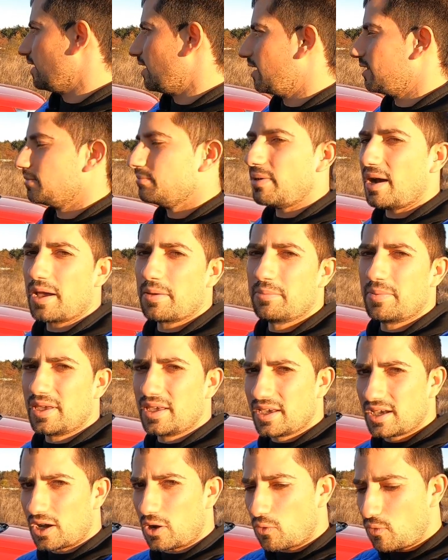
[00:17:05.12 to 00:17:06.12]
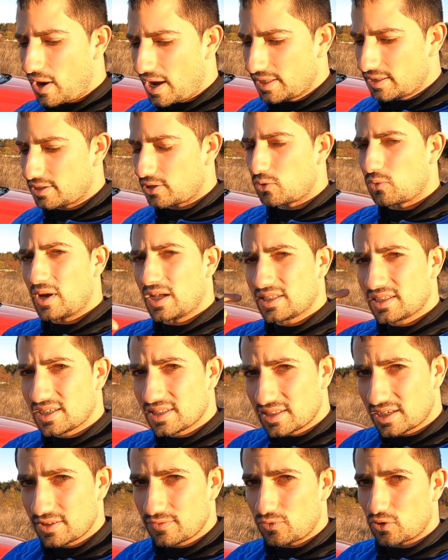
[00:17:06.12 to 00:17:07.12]
And by being a wider
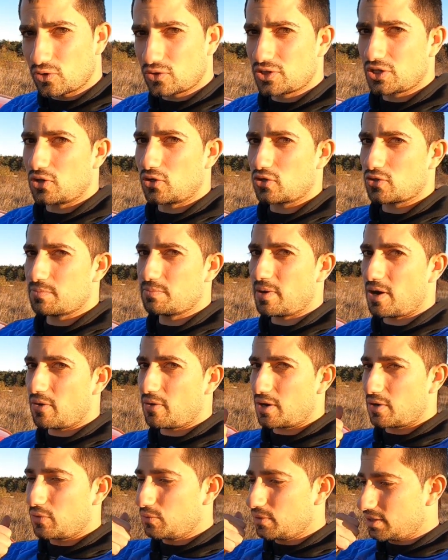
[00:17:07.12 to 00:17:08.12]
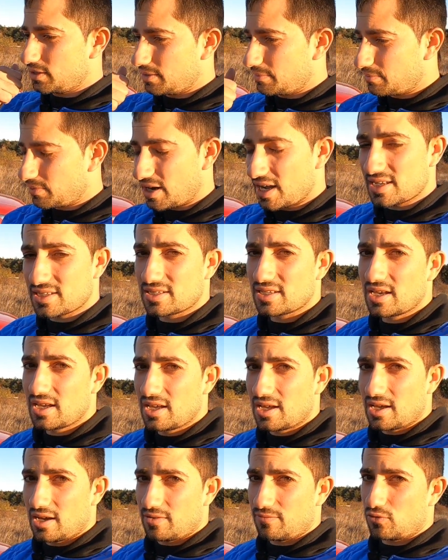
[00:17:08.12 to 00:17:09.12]
140 horsepower with the price
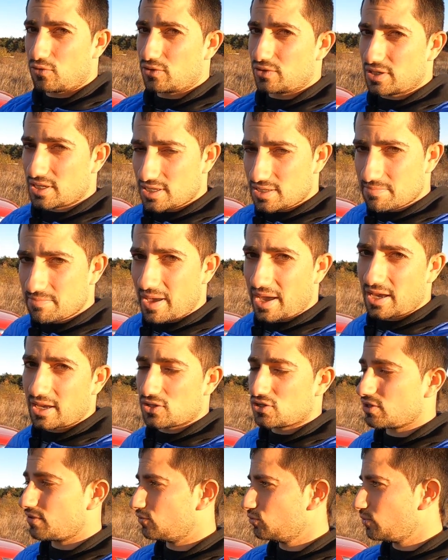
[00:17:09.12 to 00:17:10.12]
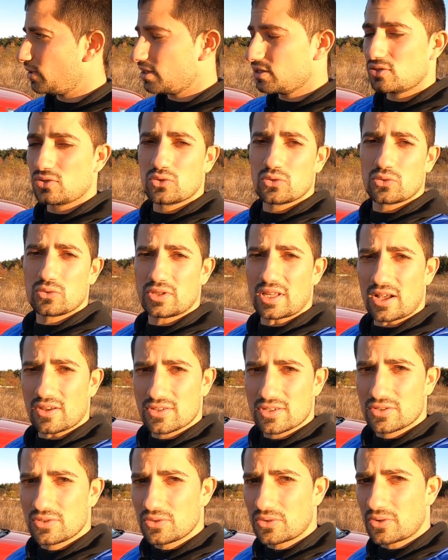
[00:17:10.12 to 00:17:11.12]
for this package of
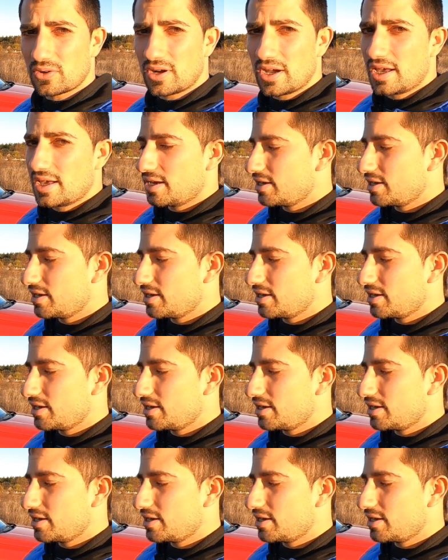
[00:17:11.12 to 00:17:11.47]
22,000 euro,